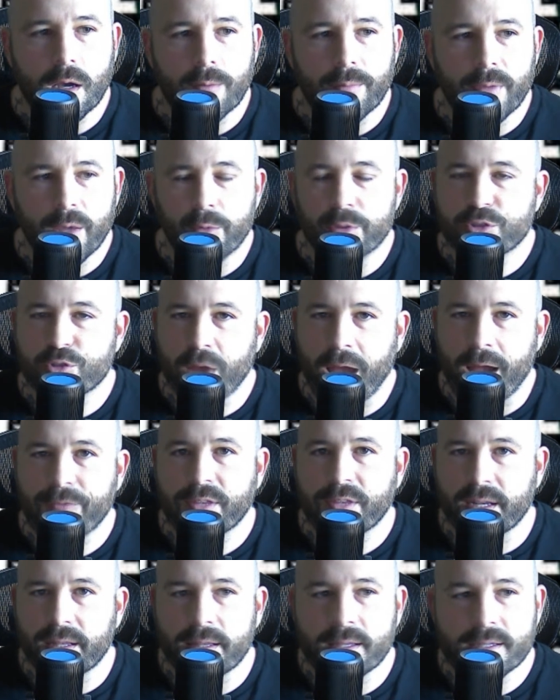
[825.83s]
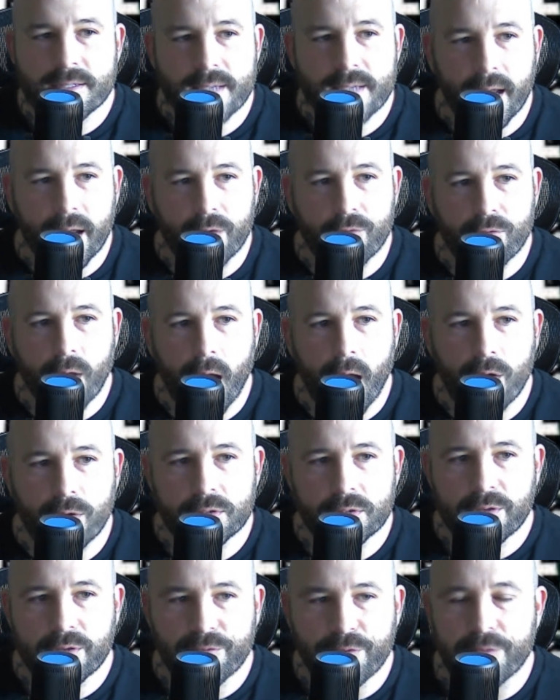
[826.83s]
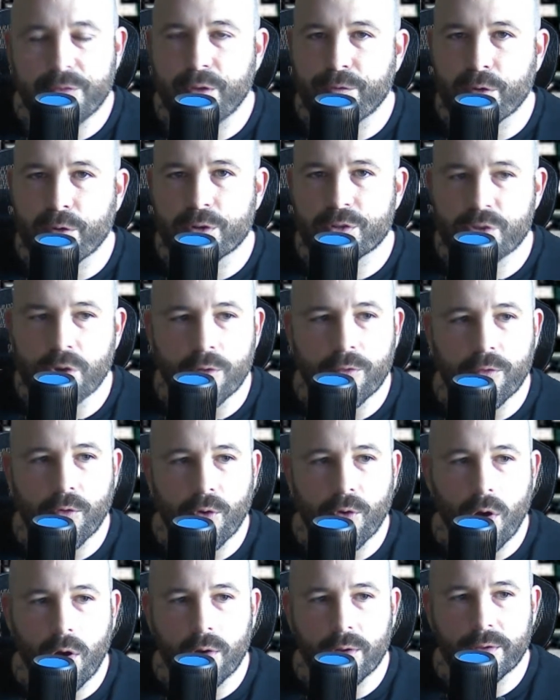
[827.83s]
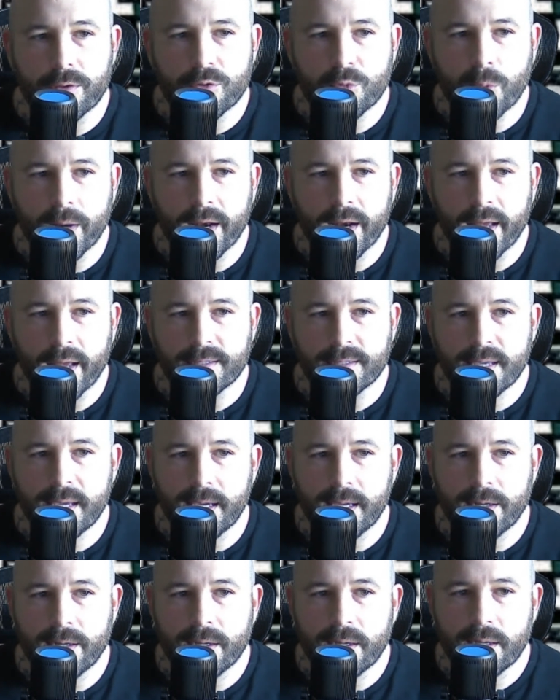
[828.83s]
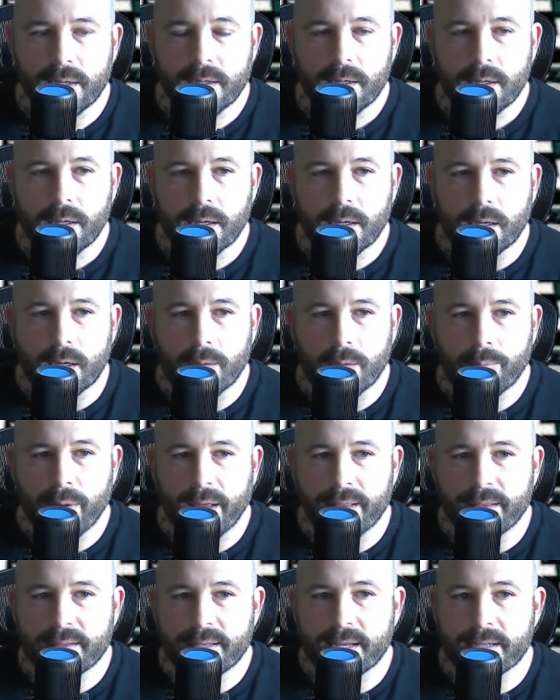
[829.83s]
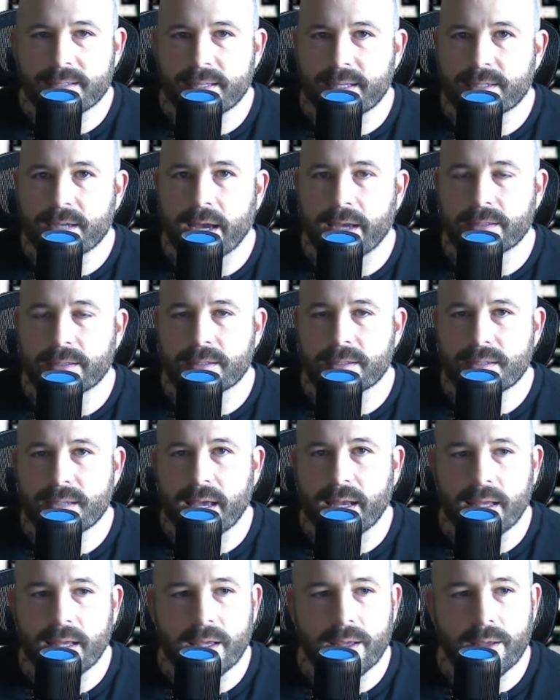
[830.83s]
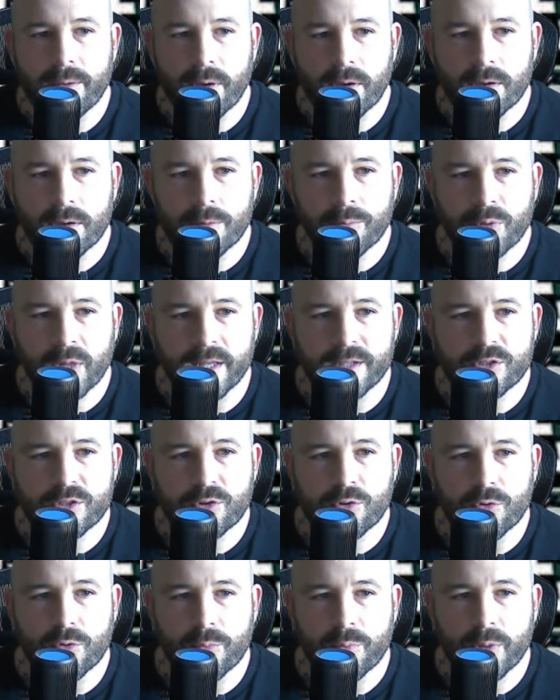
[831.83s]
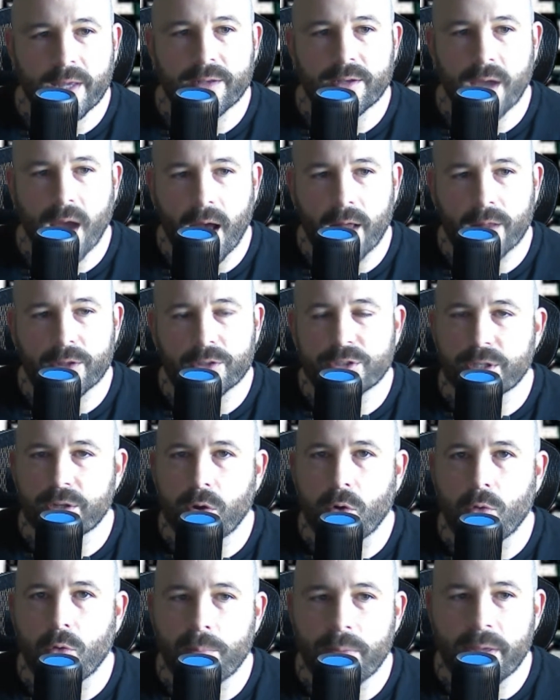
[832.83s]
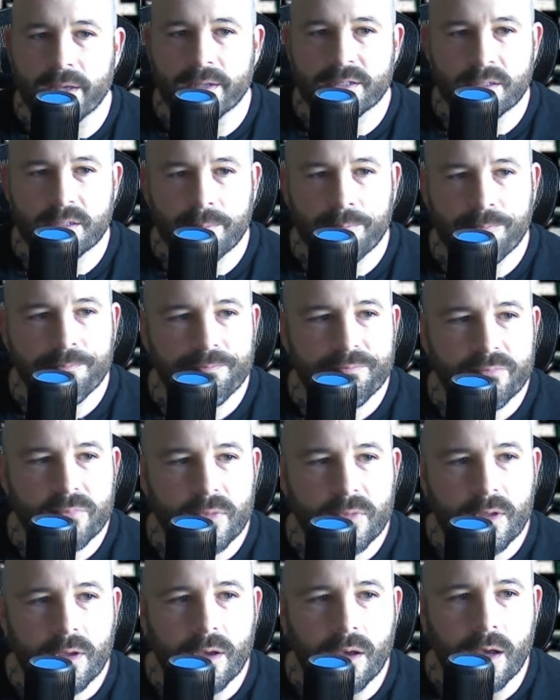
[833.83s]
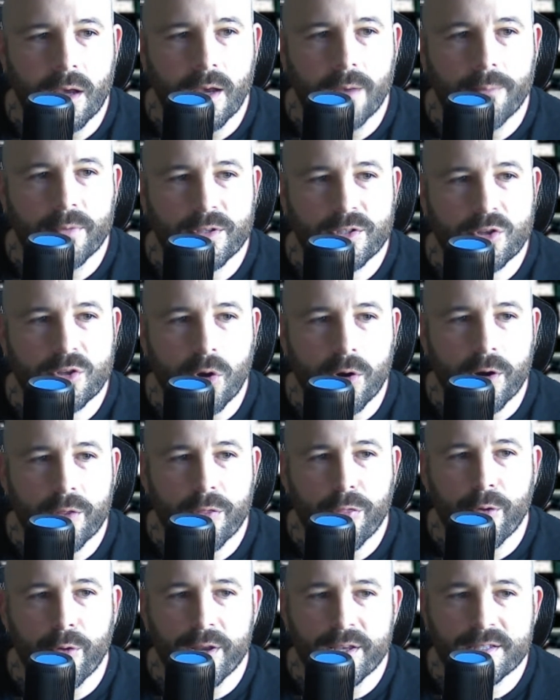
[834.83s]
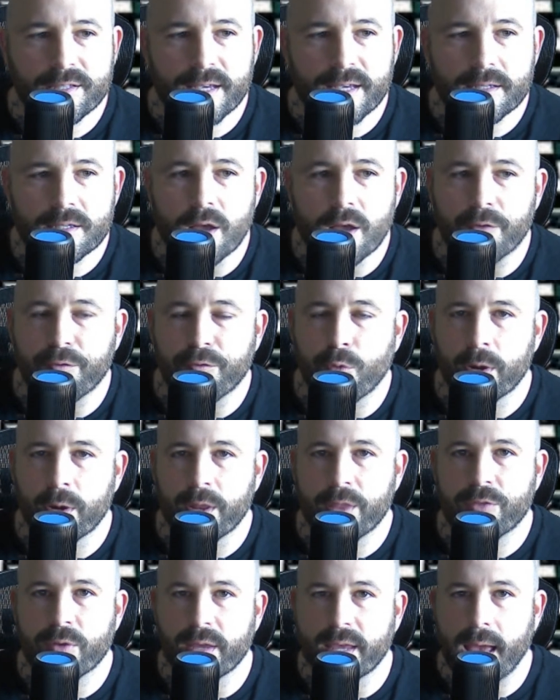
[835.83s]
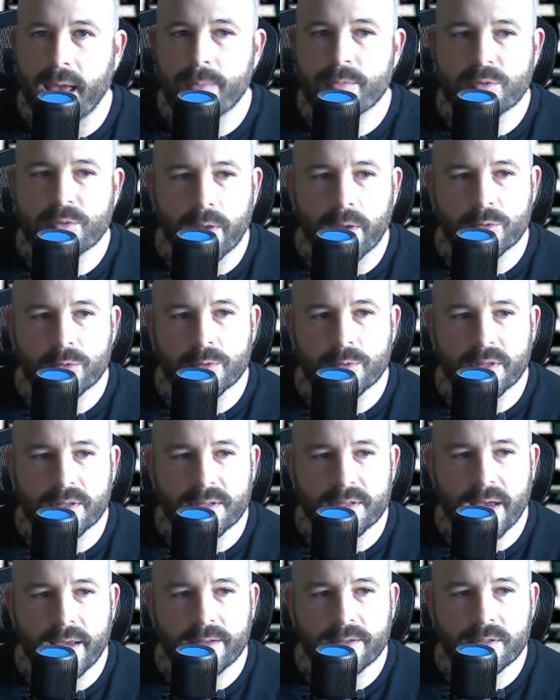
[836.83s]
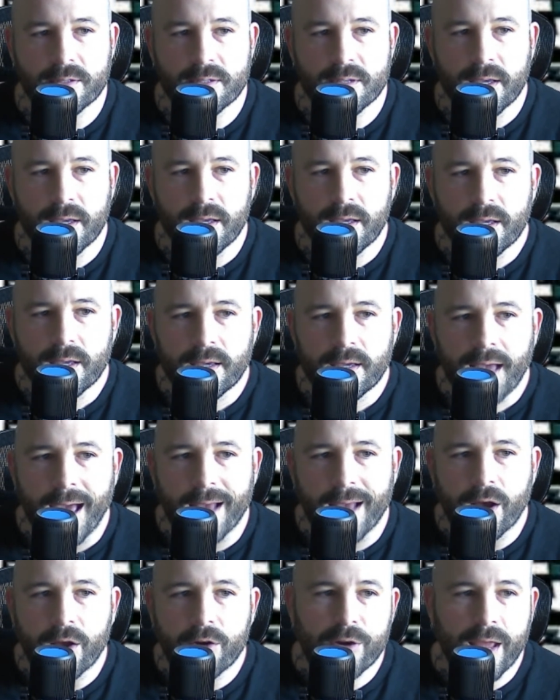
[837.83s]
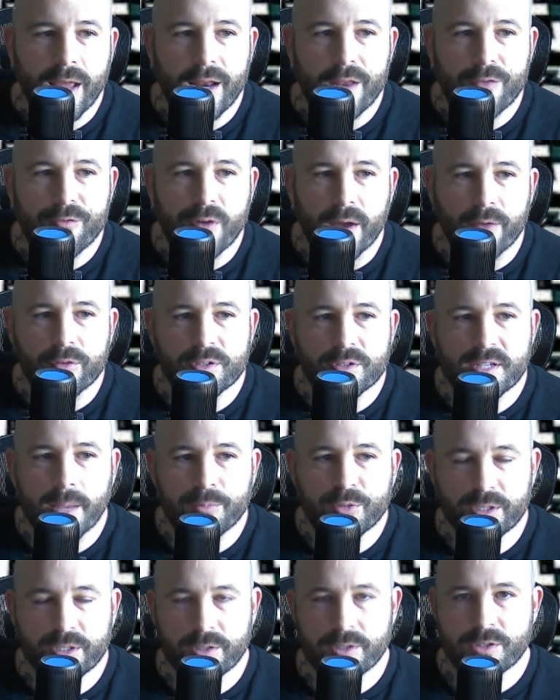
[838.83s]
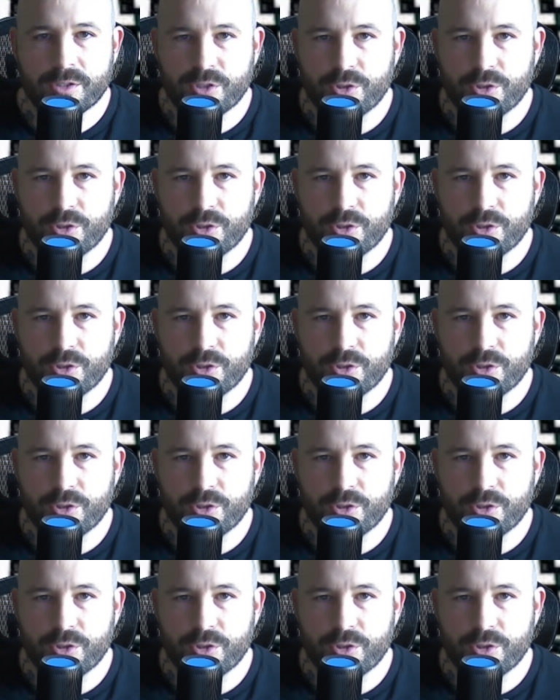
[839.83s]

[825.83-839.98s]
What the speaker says: He was drafted in the second round, 51st overall in 2019 by the Tennessee Titans, and he played college at Ole Miss. Started 36 of 43 games while he was with the Titans, had 185 receptions,